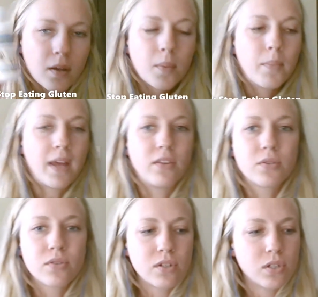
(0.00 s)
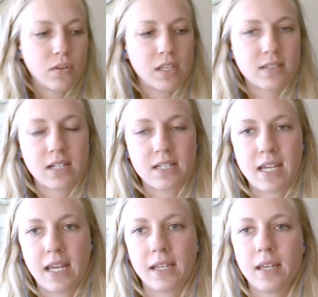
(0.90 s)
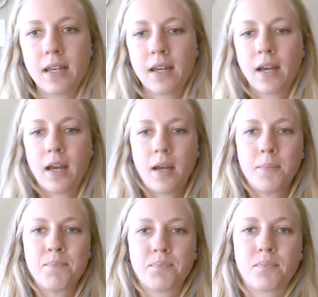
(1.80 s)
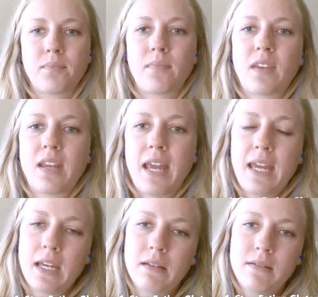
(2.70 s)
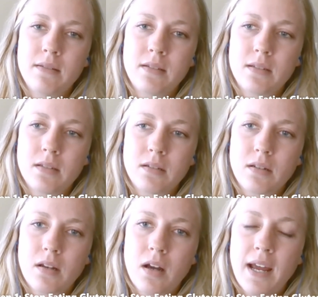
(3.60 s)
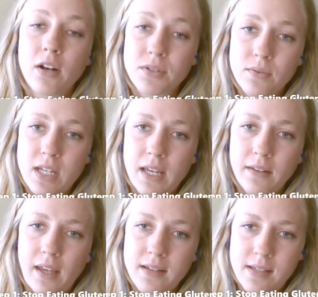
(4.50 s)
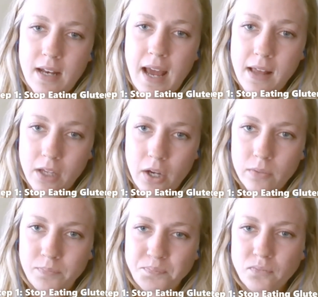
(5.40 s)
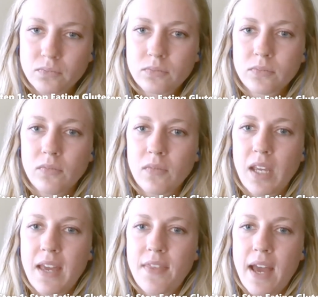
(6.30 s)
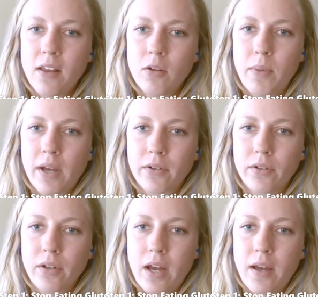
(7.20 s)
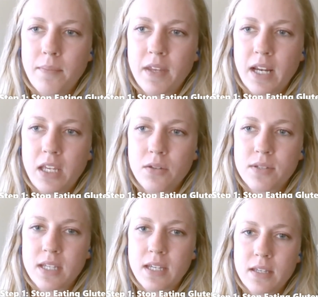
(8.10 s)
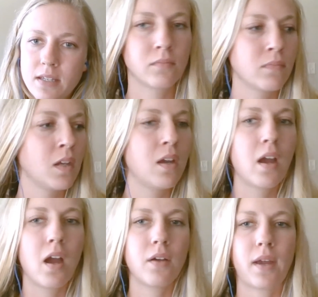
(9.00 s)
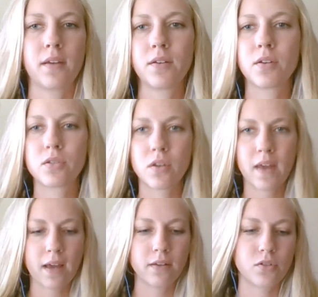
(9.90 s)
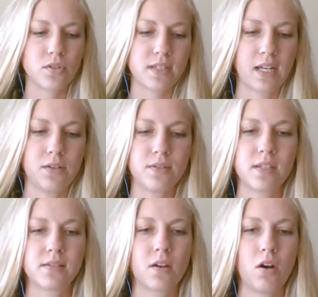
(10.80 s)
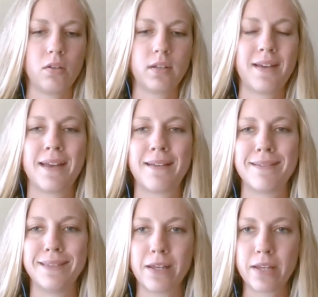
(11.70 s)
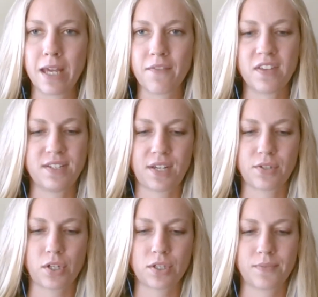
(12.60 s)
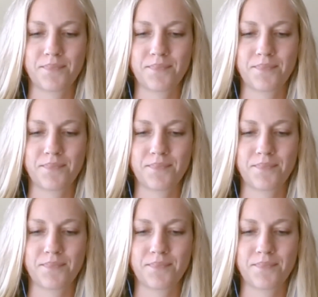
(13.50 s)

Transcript: But those are the 2 things that I take. And I also take, like I said, aloe. And the aloe bottle that I use is... Okay, so the aloe juice that I use is called Lily of the Desert.